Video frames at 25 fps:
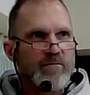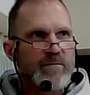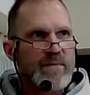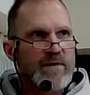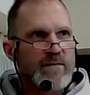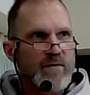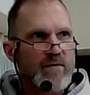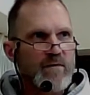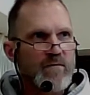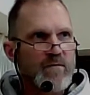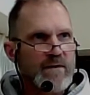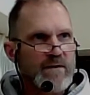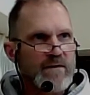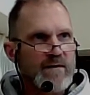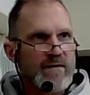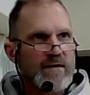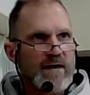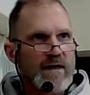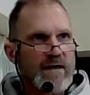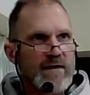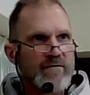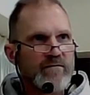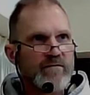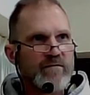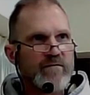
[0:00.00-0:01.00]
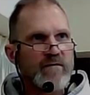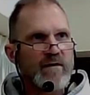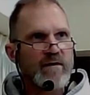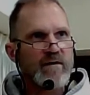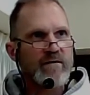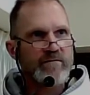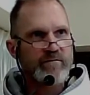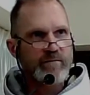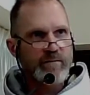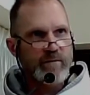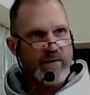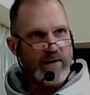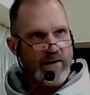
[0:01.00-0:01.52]
people with a life
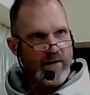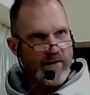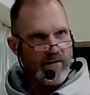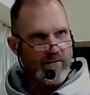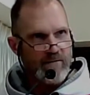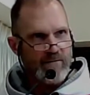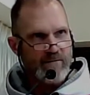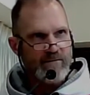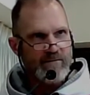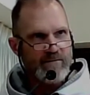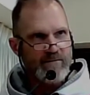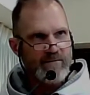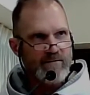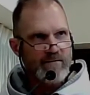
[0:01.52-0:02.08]
of prayer,